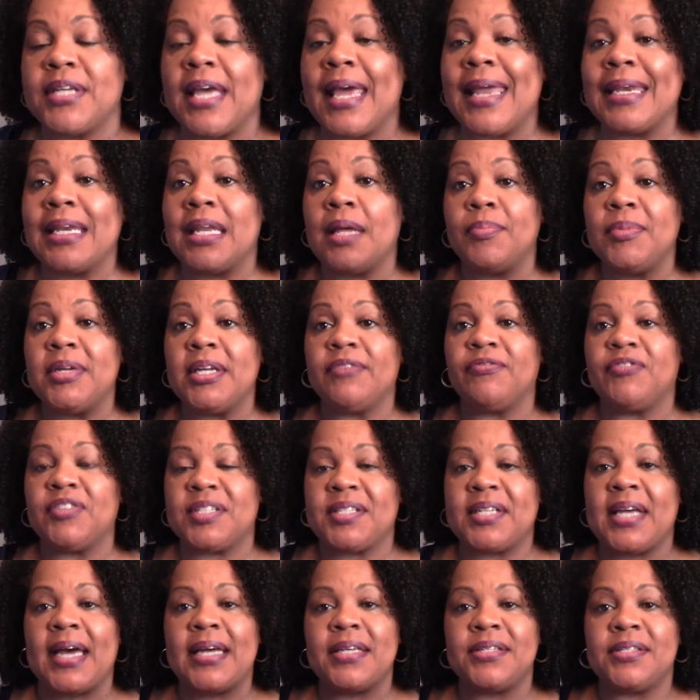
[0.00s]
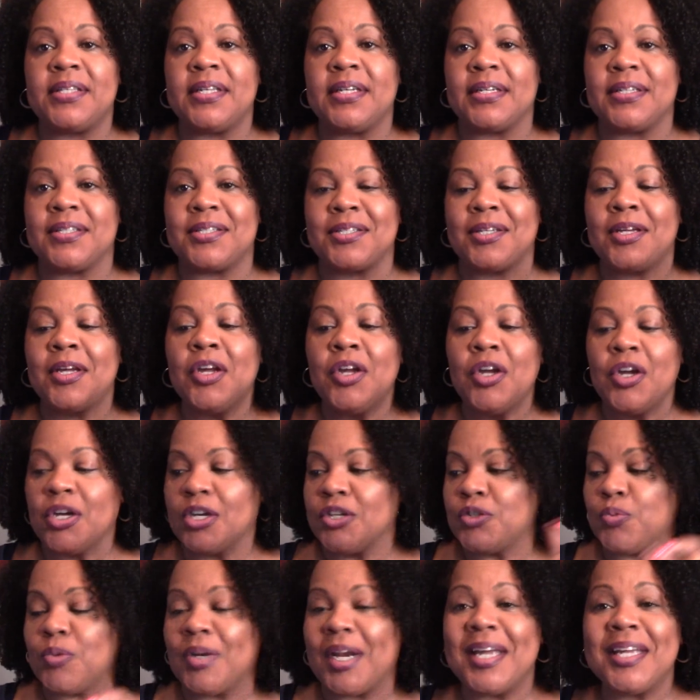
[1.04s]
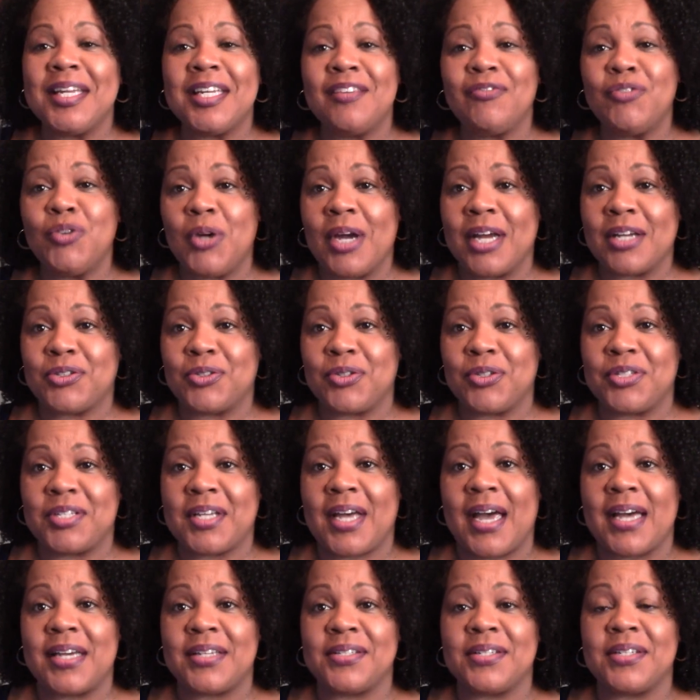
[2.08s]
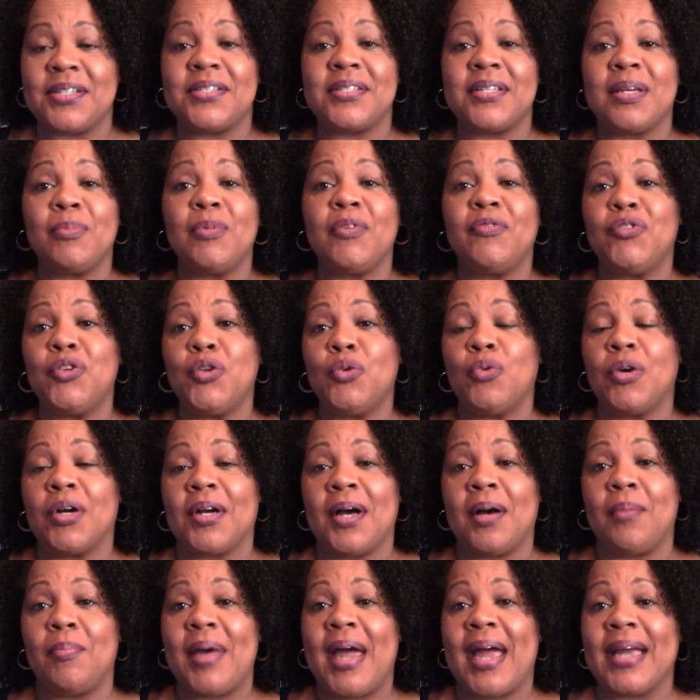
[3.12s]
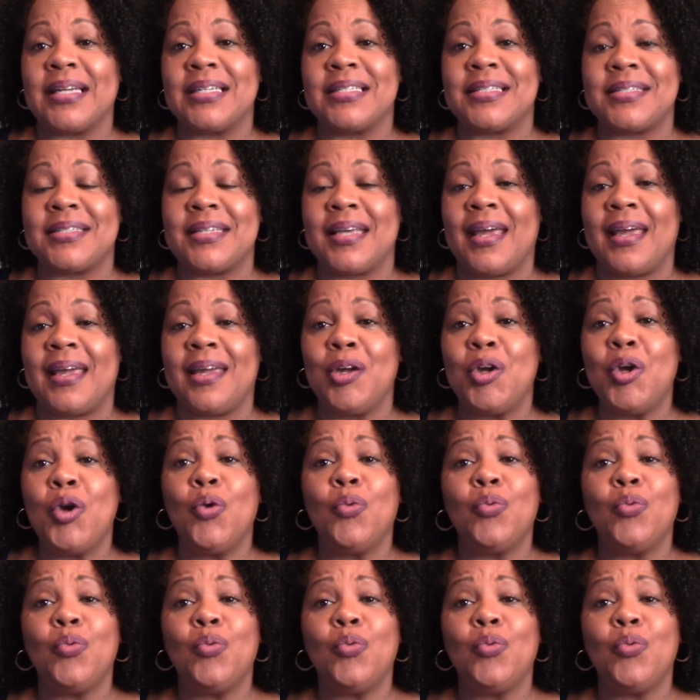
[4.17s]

And let me emphasize this, because when I give you exercises, some of you will come back and say,